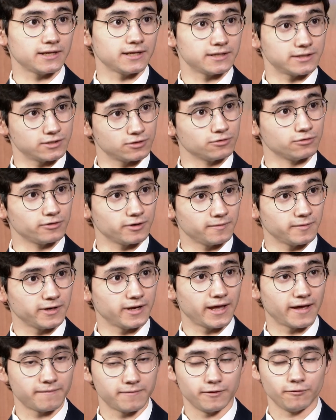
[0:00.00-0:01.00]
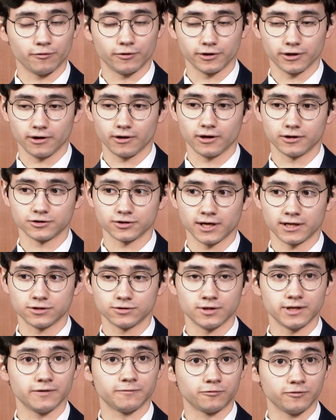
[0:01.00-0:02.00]
and the school committee have been working on trying
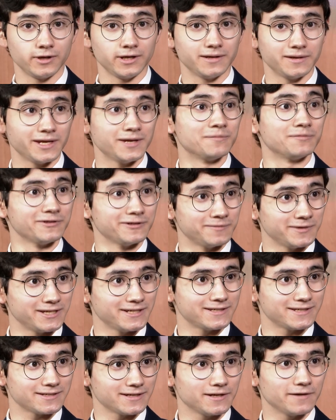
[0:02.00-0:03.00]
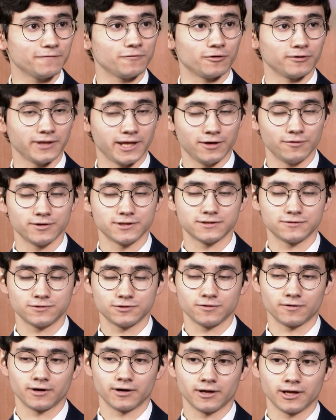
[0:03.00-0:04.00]
to re-implement foreign language
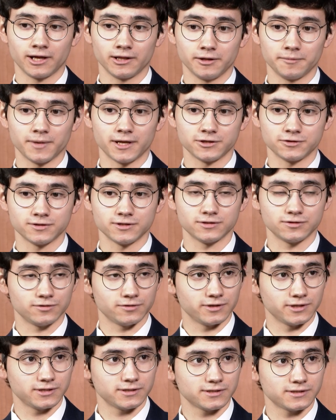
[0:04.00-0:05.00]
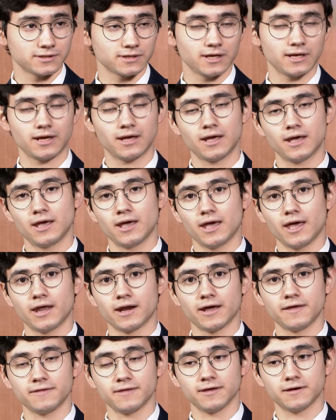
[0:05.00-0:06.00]
to our elementary students.
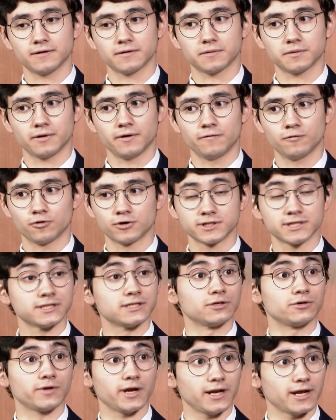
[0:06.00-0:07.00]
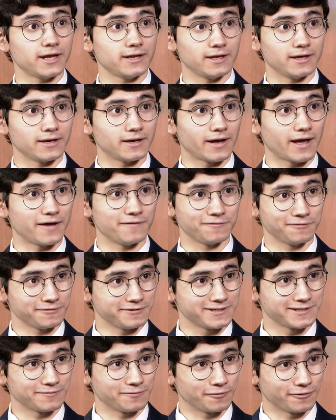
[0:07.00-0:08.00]
And I think, of course, it's a great idea. I
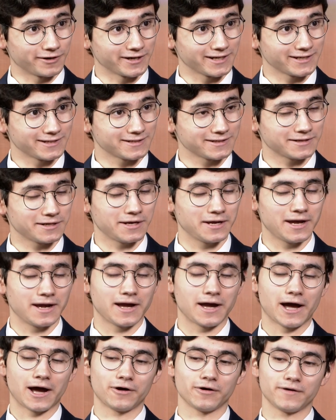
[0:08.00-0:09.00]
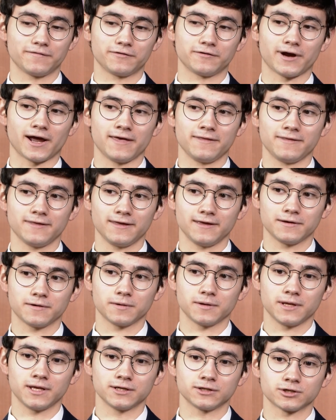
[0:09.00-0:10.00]
fully support it. However, I think
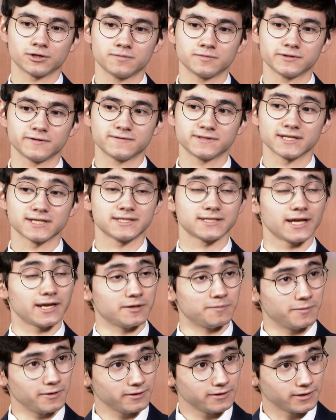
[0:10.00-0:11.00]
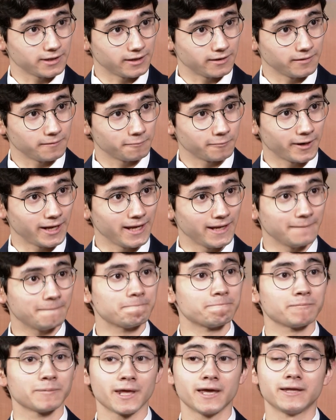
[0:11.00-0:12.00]
in terms of sustainability, right,
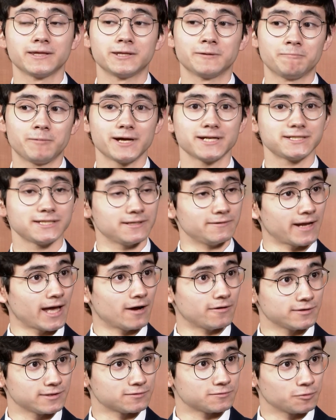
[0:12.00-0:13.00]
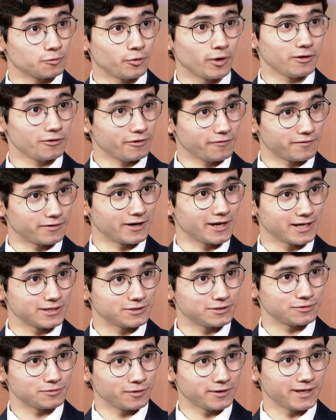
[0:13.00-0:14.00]
the budget now is well over
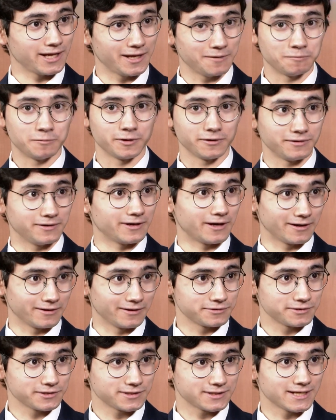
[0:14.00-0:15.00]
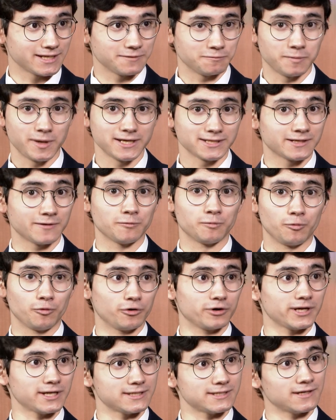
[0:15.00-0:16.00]
$128 million. It makes up
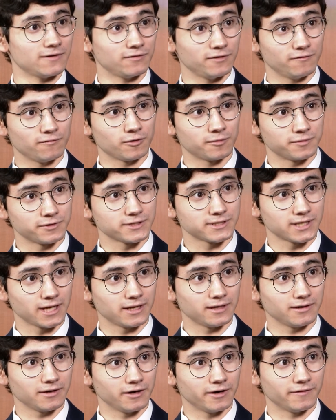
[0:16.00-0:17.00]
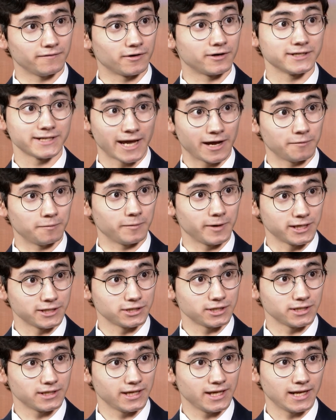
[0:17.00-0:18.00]
more than 74% of our town
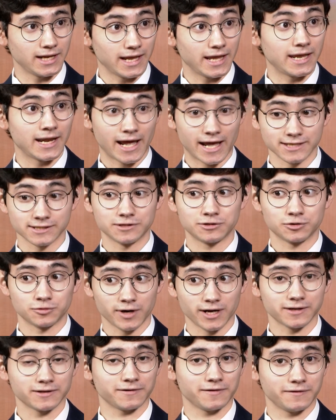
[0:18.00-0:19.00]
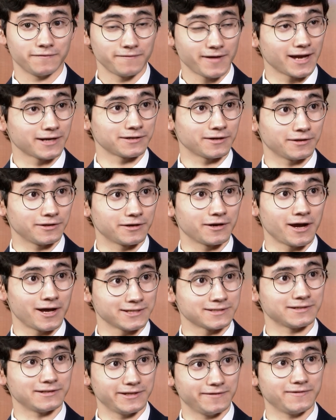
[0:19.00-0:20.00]
budget. It has a direct effect on the
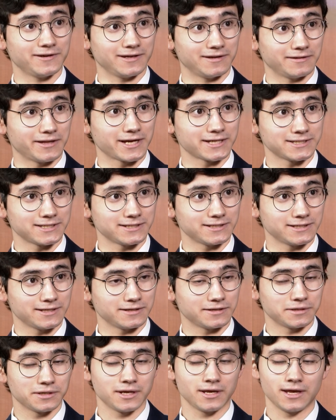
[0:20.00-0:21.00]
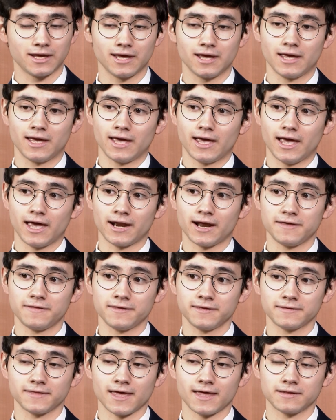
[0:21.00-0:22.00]
cost of living in Lexington. And I
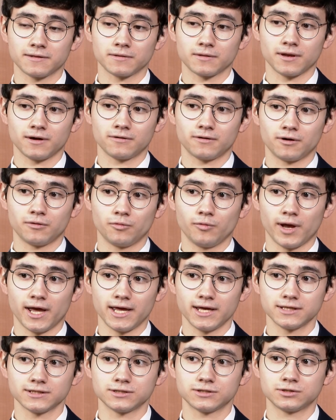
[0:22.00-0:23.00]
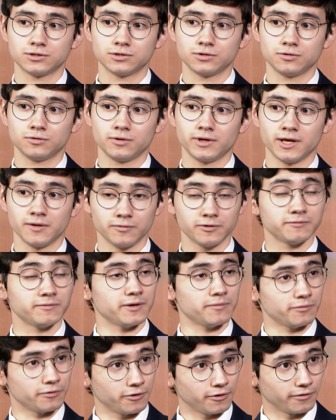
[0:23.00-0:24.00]
think that there are ways to
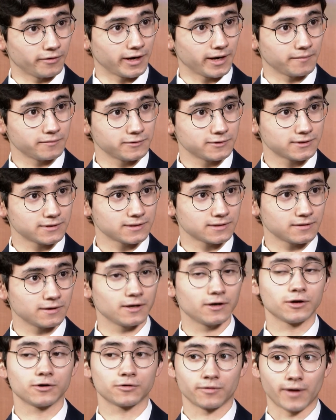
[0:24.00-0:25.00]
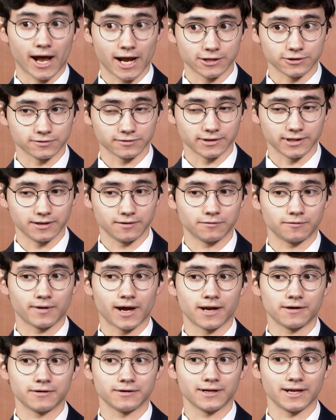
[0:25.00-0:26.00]
implement programs gradually
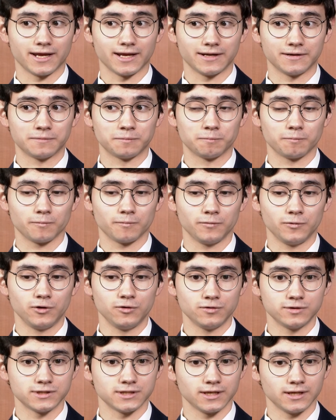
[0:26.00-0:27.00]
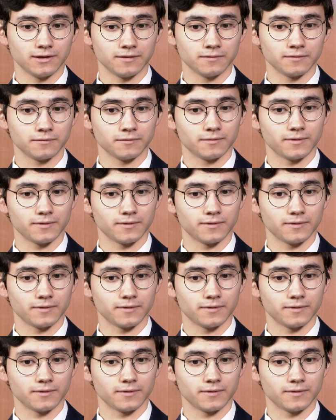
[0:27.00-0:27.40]
rather than using,